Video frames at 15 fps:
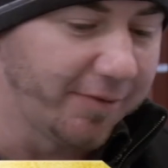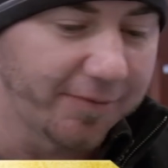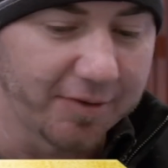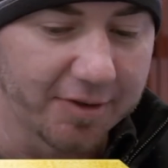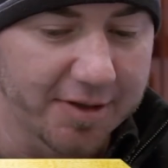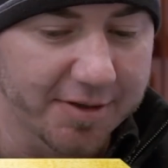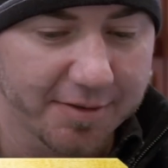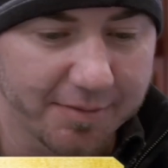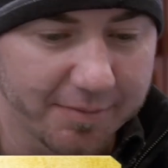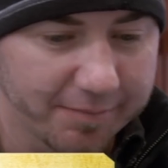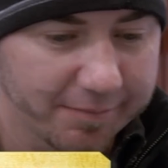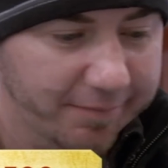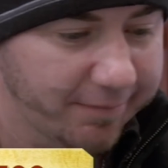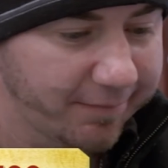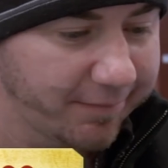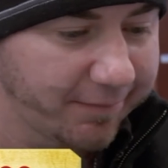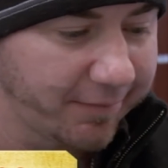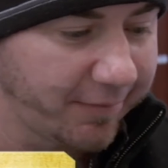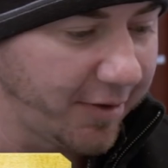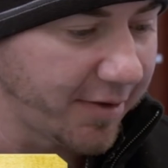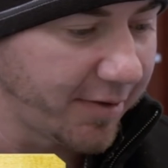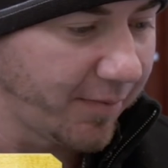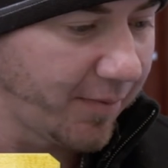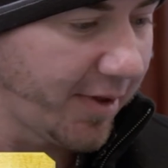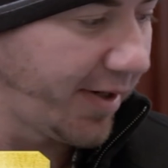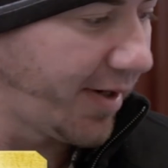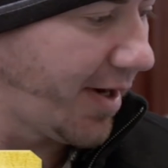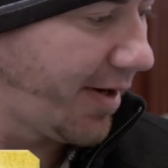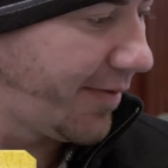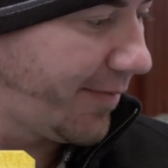it for less than what I
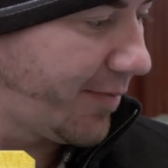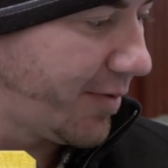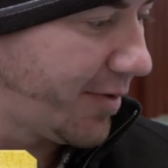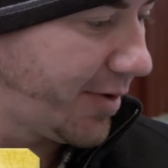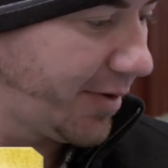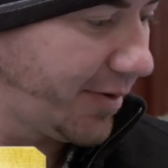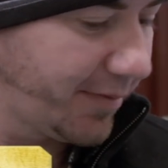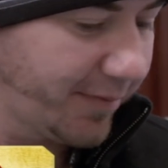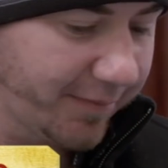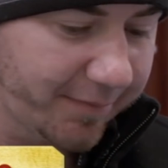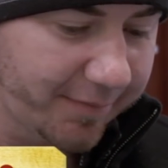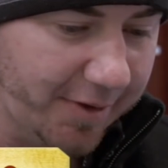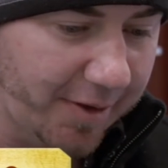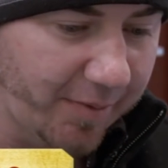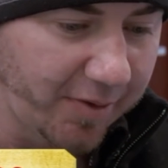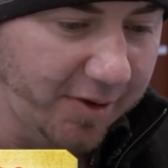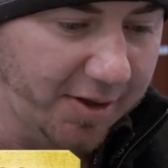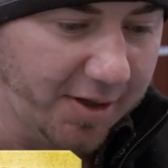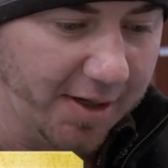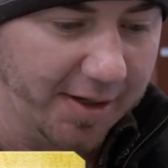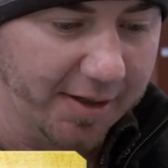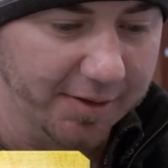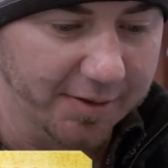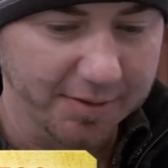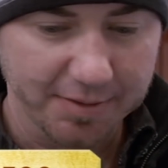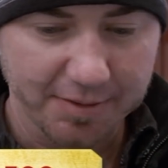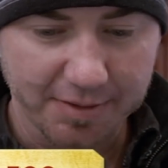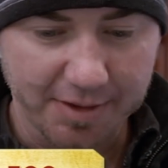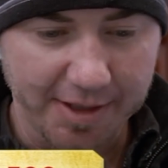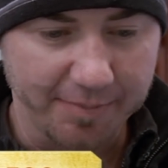got it for. I really can't.
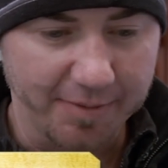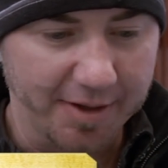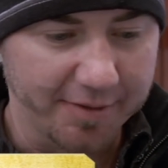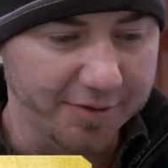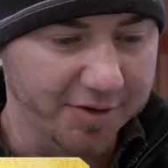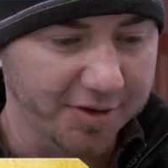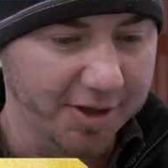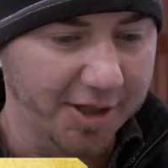I'd rather just